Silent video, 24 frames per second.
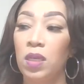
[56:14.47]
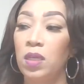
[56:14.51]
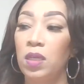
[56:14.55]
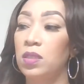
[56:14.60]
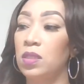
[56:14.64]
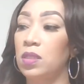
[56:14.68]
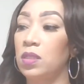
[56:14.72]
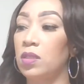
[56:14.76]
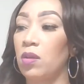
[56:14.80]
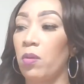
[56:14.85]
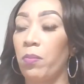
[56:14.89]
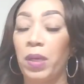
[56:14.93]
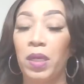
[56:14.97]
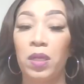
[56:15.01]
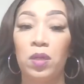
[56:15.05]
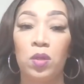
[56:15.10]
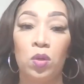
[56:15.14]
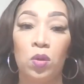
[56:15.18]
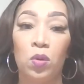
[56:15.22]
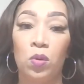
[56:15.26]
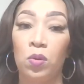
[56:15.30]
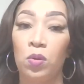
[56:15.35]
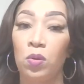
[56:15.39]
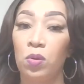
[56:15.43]
It just don't make
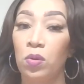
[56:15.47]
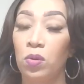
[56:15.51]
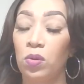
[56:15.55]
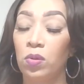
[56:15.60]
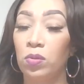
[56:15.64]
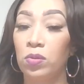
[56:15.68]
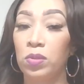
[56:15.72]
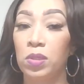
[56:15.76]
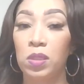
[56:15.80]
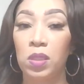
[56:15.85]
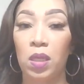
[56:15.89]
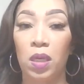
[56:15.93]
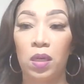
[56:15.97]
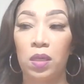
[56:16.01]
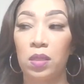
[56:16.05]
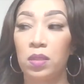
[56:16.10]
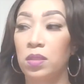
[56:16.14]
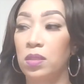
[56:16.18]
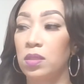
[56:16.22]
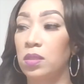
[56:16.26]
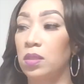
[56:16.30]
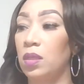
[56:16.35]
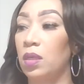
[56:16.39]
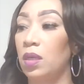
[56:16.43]
no
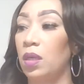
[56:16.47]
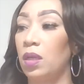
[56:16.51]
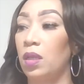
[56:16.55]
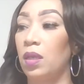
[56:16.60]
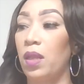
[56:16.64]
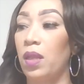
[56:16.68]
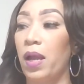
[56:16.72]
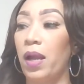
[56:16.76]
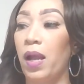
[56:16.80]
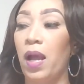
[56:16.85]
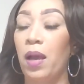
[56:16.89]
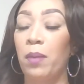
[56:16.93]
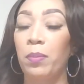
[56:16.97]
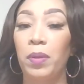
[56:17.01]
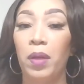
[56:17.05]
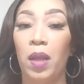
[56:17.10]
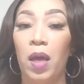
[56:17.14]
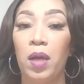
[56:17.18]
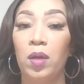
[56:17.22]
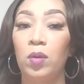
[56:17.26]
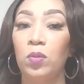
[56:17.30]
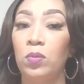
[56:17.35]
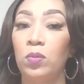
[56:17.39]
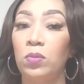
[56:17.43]
sense. Like I'd be
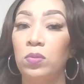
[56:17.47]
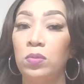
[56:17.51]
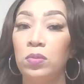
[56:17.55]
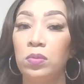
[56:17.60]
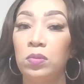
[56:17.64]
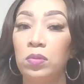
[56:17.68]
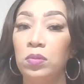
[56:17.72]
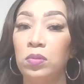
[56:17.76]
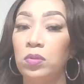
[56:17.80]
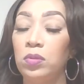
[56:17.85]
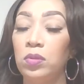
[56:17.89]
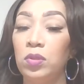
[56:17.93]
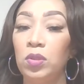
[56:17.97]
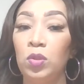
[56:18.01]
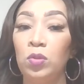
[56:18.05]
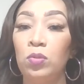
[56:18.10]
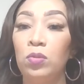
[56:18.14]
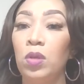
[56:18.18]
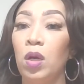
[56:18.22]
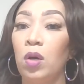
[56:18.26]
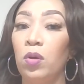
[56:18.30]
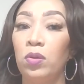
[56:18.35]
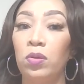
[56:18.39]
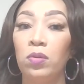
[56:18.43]
like, ooh, you
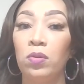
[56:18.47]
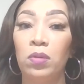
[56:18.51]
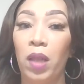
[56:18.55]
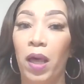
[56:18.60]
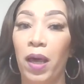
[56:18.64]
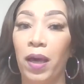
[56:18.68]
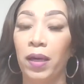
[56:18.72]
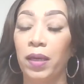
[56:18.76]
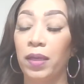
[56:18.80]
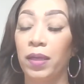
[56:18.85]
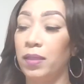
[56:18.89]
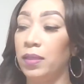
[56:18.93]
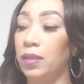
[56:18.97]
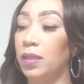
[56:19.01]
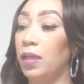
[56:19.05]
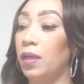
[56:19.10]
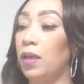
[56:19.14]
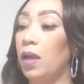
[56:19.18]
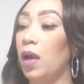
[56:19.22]
know you lying.